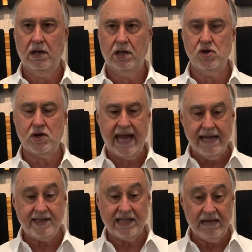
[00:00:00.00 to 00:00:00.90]
You can
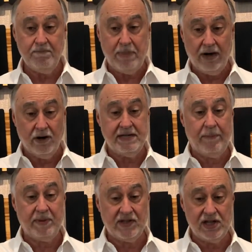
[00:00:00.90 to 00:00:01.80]
see better
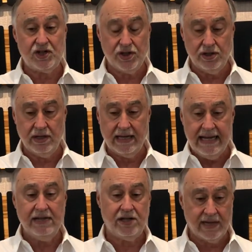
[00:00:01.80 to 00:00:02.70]
deposition
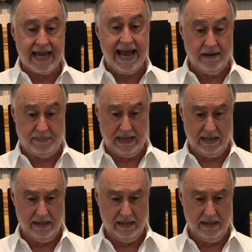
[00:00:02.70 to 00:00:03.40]
into the canopy.